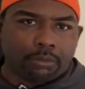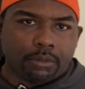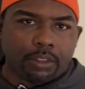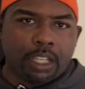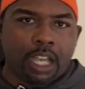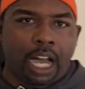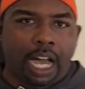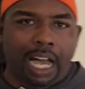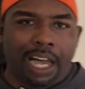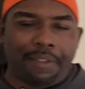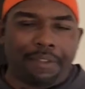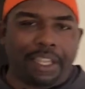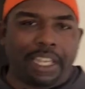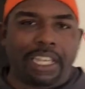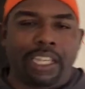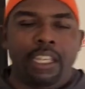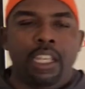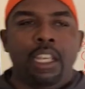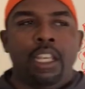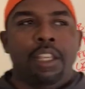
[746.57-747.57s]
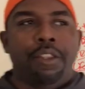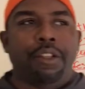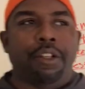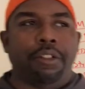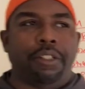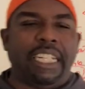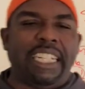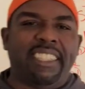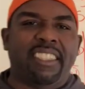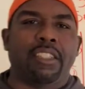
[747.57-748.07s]

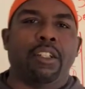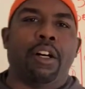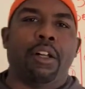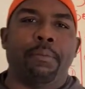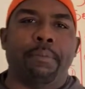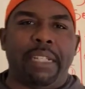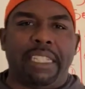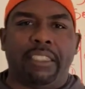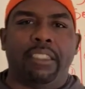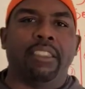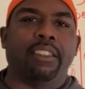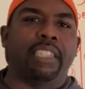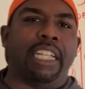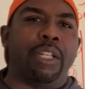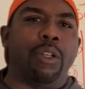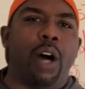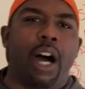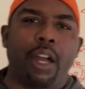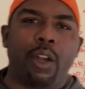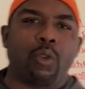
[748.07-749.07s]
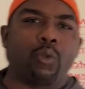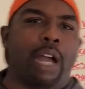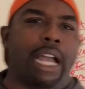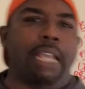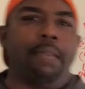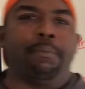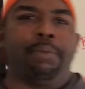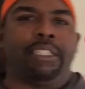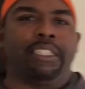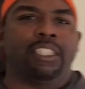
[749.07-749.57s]
They're decent on business. They know how to
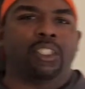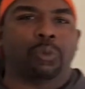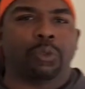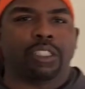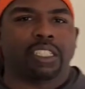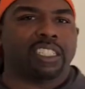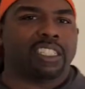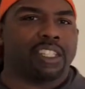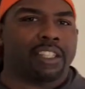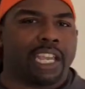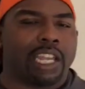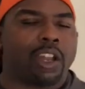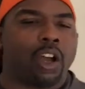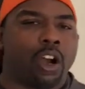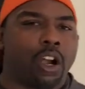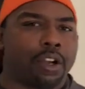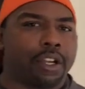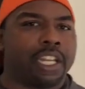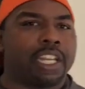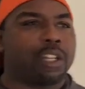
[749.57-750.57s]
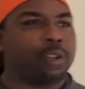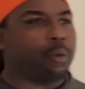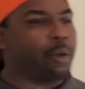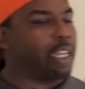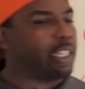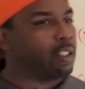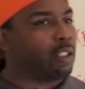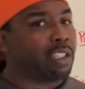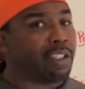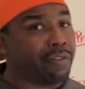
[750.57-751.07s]
write business, which isn't that hard
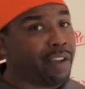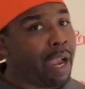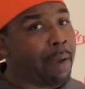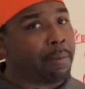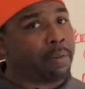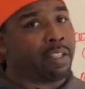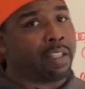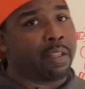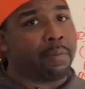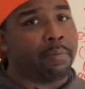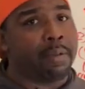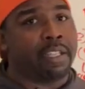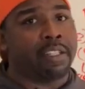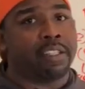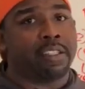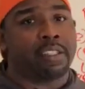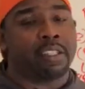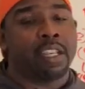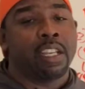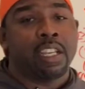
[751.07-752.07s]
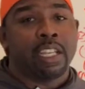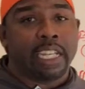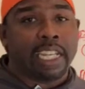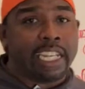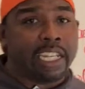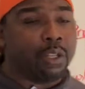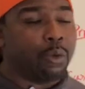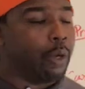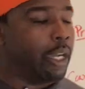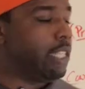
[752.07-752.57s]
anyways, only 5% of the business
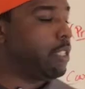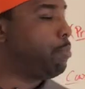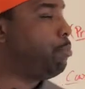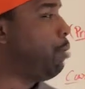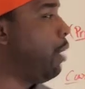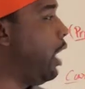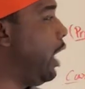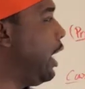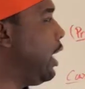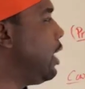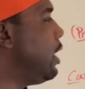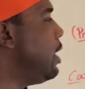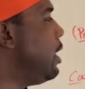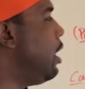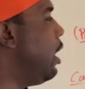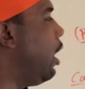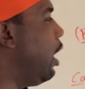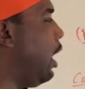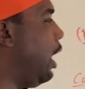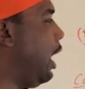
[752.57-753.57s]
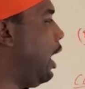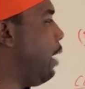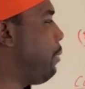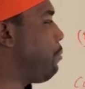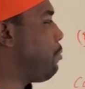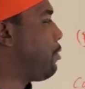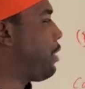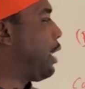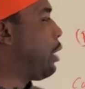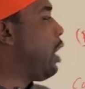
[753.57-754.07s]
anyways, but
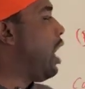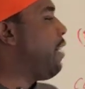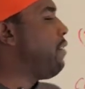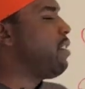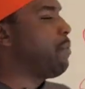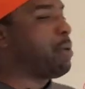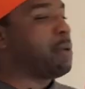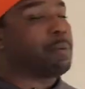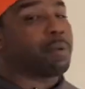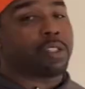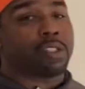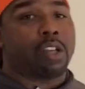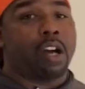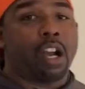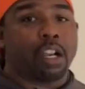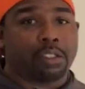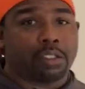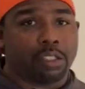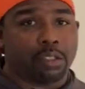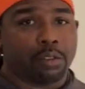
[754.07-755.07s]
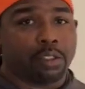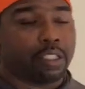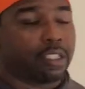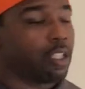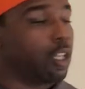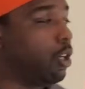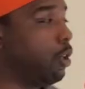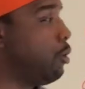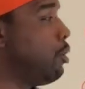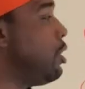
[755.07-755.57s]
they don't have enough people to talk to. And
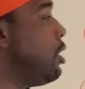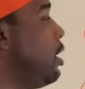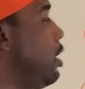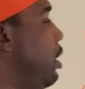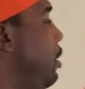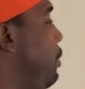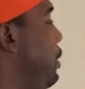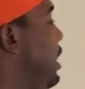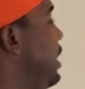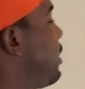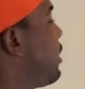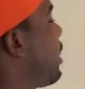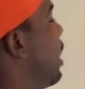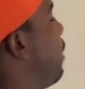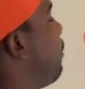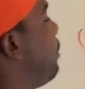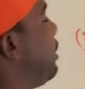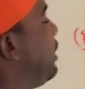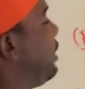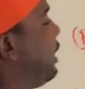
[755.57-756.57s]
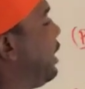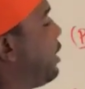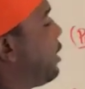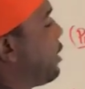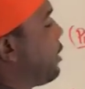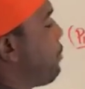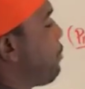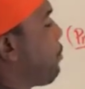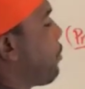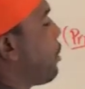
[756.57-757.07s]
so these companies
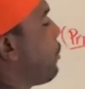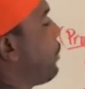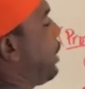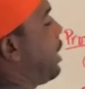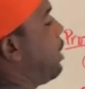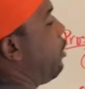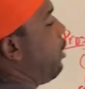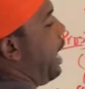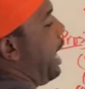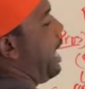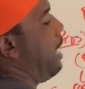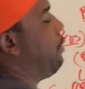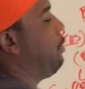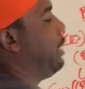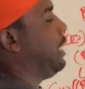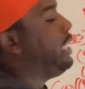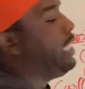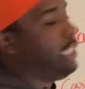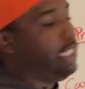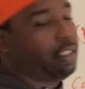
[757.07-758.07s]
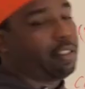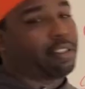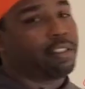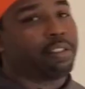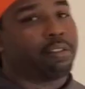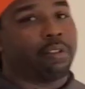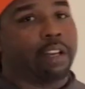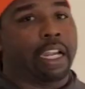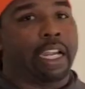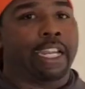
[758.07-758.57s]
here, they don't have
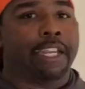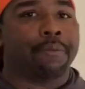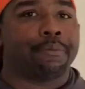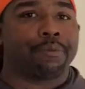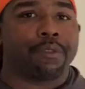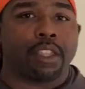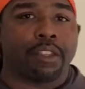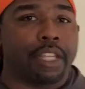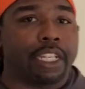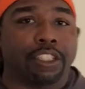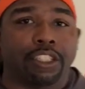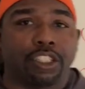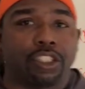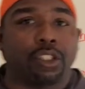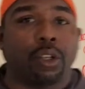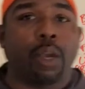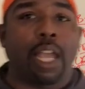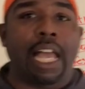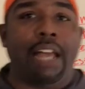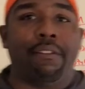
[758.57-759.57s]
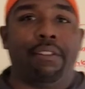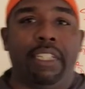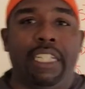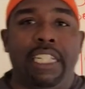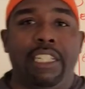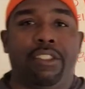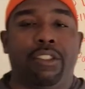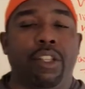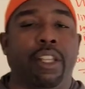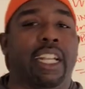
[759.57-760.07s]
leads, right? They just don't have
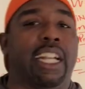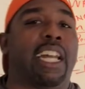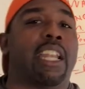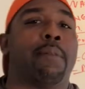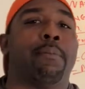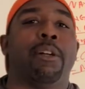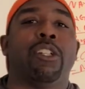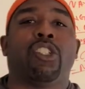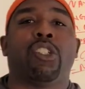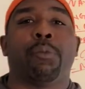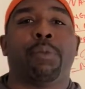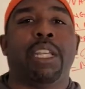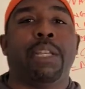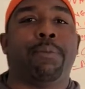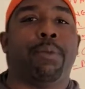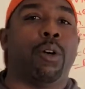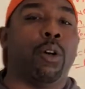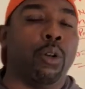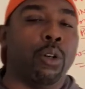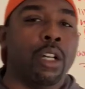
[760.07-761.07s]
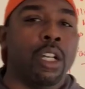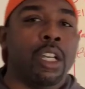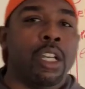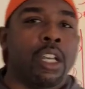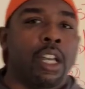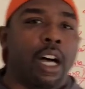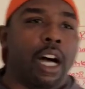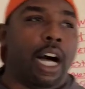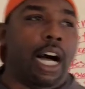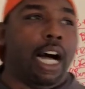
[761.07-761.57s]
leads. So they got a bunch of people
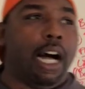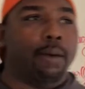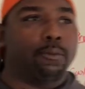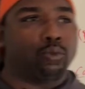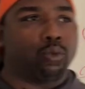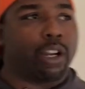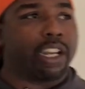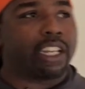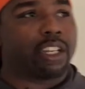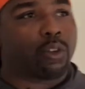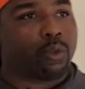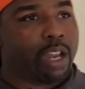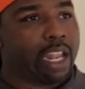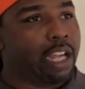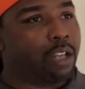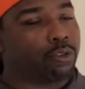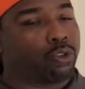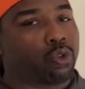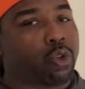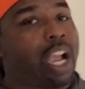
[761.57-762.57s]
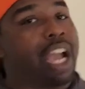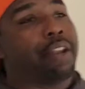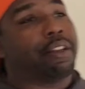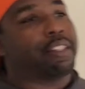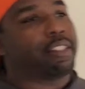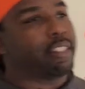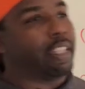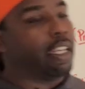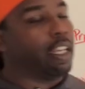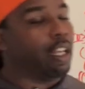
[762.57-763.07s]
running around trying to
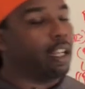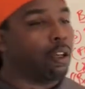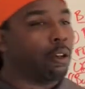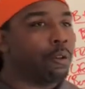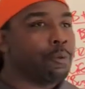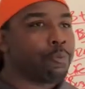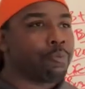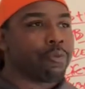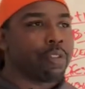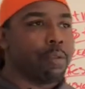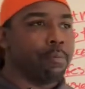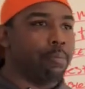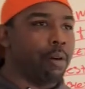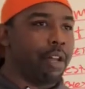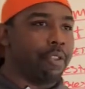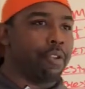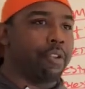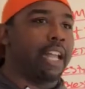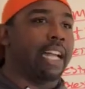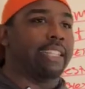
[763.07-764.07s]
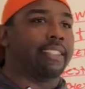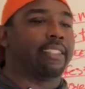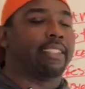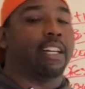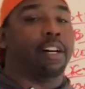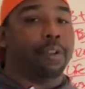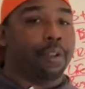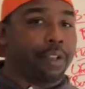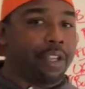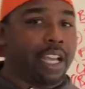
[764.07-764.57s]
sell, but they're not
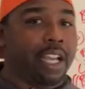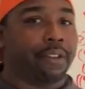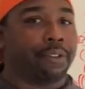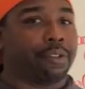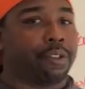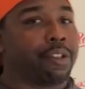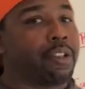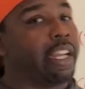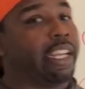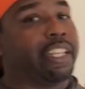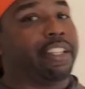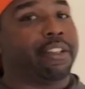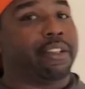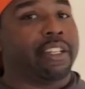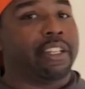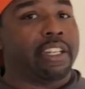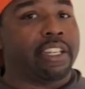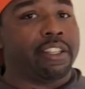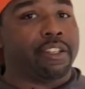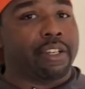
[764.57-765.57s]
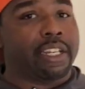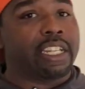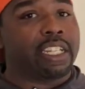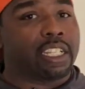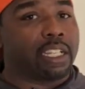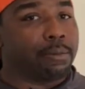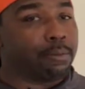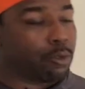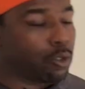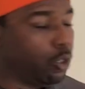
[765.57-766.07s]
selling enough, so they're not in their
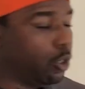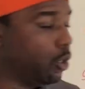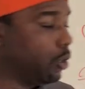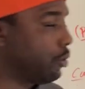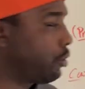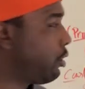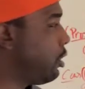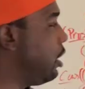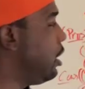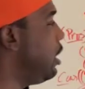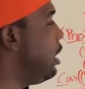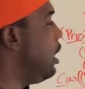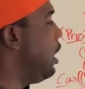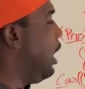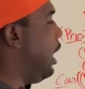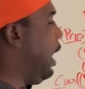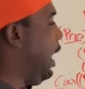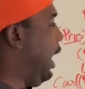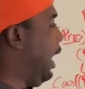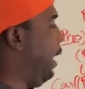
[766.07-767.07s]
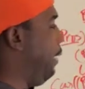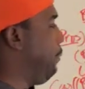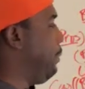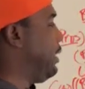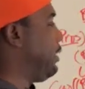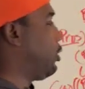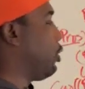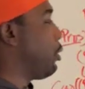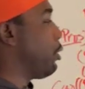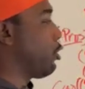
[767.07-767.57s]
income goals,
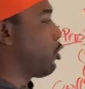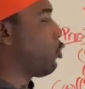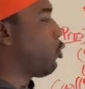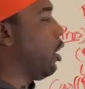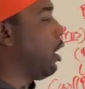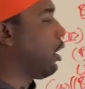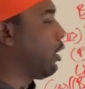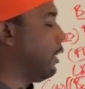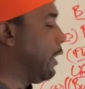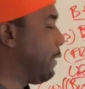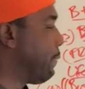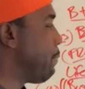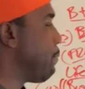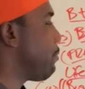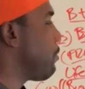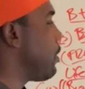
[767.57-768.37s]
and so they're struggling.